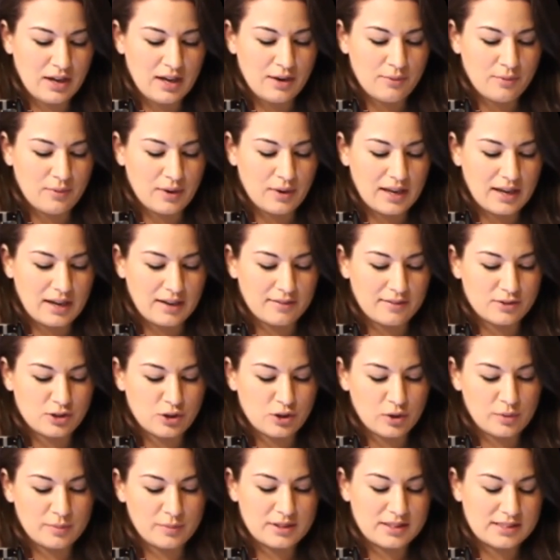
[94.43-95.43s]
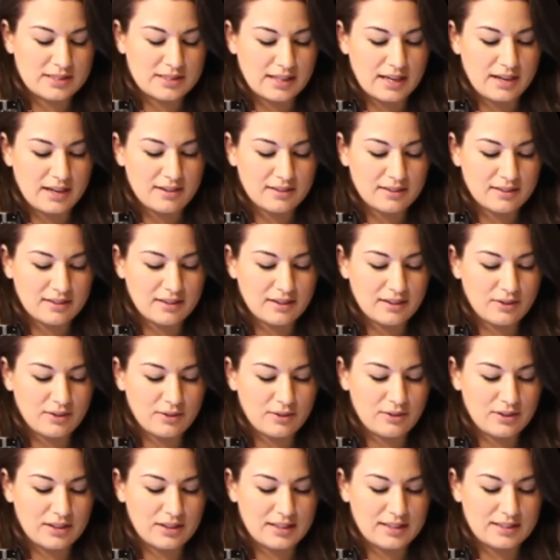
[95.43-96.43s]
we have Tobin South, who
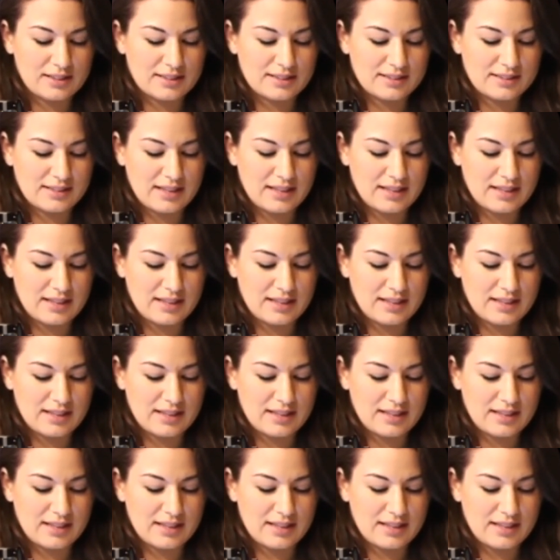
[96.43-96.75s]
is